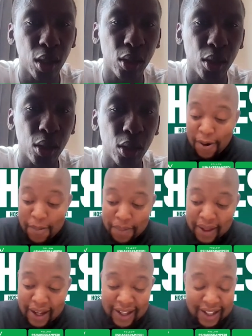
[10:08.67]
So, well, I
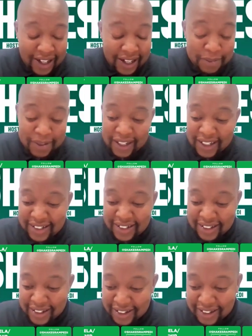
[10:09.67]
hope the other clubs are
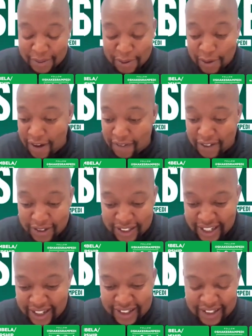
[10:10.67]
listening in terms of having to
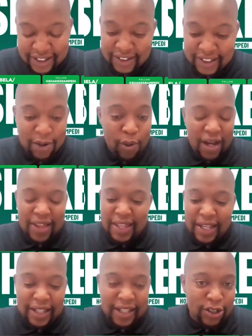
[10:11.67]
take it seriously. And one
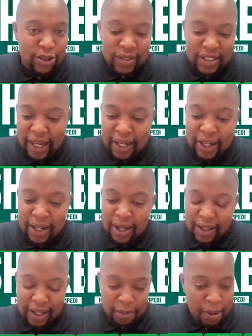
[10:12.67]
thing that you said
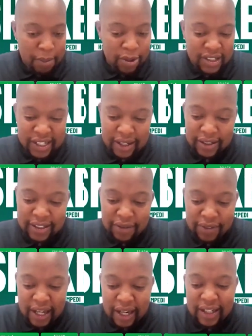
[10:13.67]
that Mamelodi Sundowns
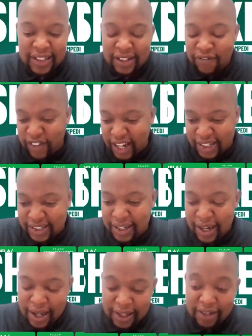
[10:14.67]
have done is
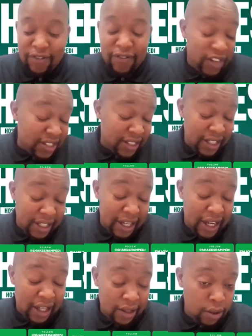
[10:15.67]
invest. They've invested in
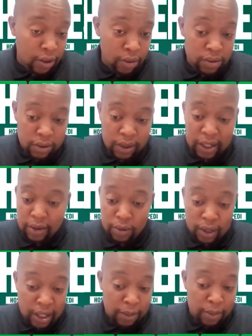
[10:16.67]
the head coach,
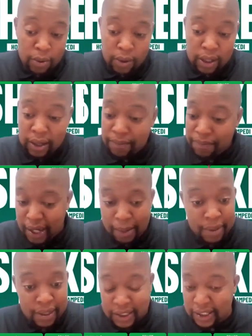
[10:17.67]
Rolani Mokoena.
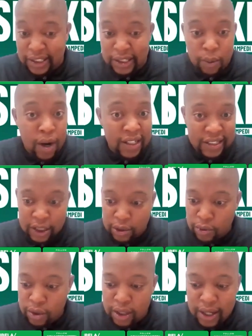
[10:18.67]
I mean, since he was a
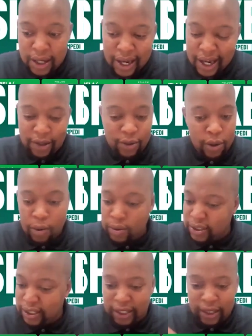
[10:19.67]
youth head
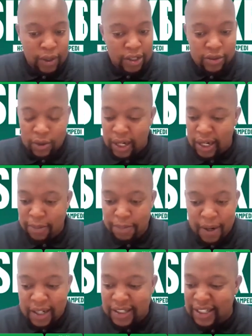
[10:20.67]
coach and he went to Orlando
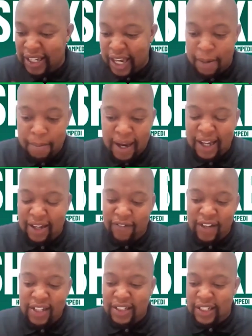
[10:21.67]
Pirates, he came back
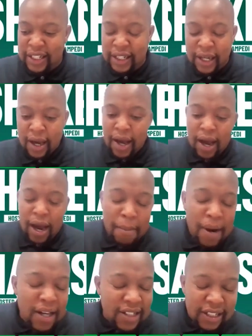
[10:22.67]
eventually.
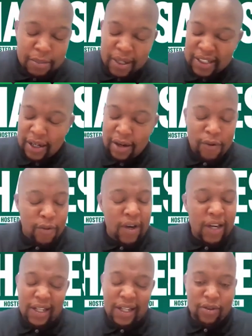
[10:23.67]
I'm asking myself,
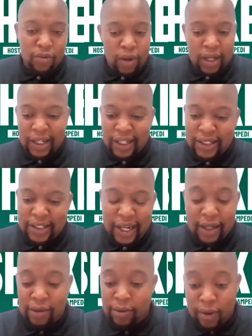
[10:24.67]
already he's won a league
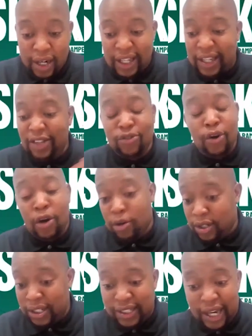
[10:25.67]
title. Already he's
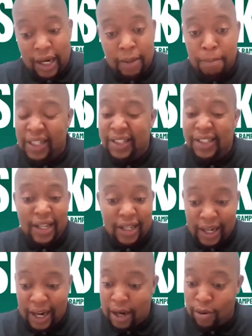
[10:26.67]
gone on this
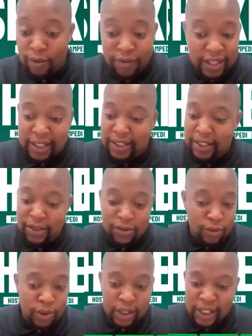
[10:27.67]
unbeaten run of
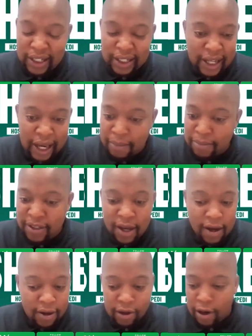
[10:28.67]
32 league games,
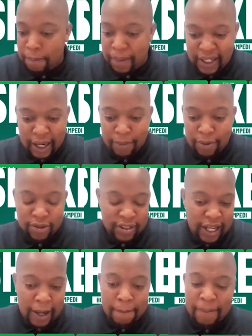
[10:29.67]
not being able
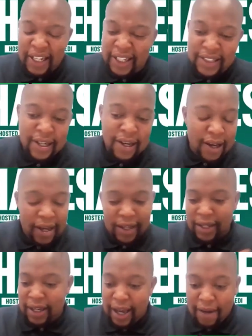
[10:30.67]
to get beat
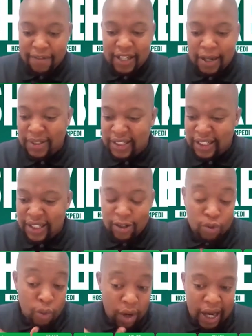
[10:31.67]
in the CAF Champions League
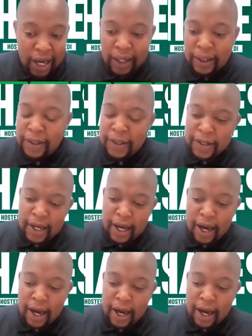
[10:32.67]
as well.